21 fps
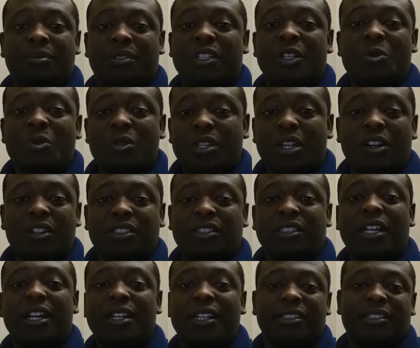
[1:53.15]
deal with all
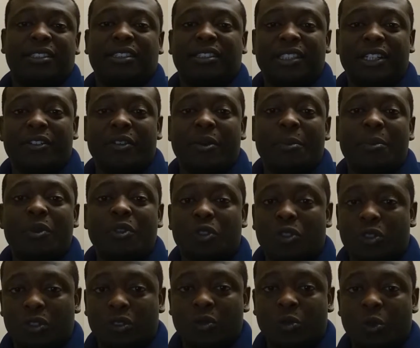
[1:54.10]
this unnecessary
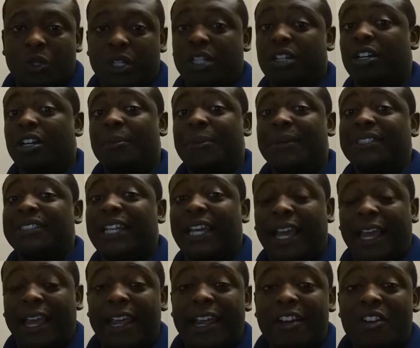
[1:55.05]
bull when it could have been
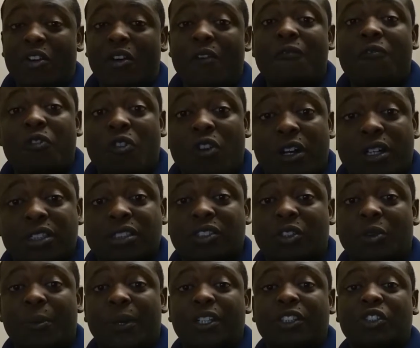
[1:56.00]
taken care of up front.
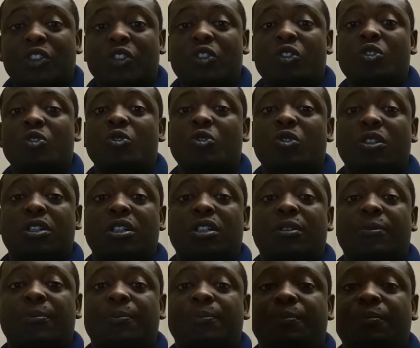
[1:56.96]
So make sure
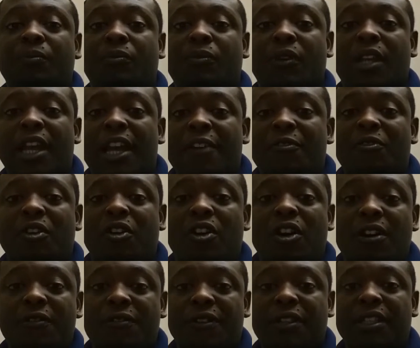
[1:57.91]
you have
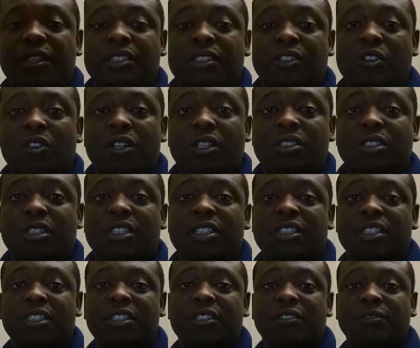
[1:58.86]
regard for this going into the
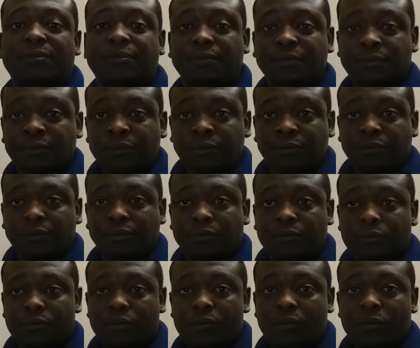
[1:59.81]
deal.
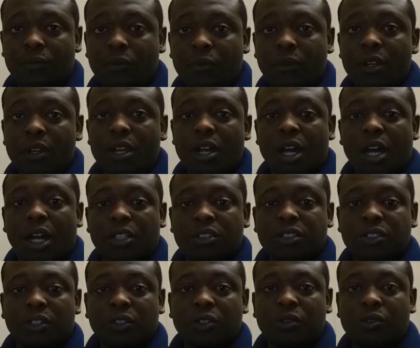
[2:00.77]

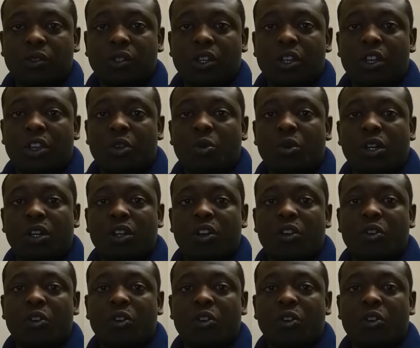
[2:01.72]
Also, you want to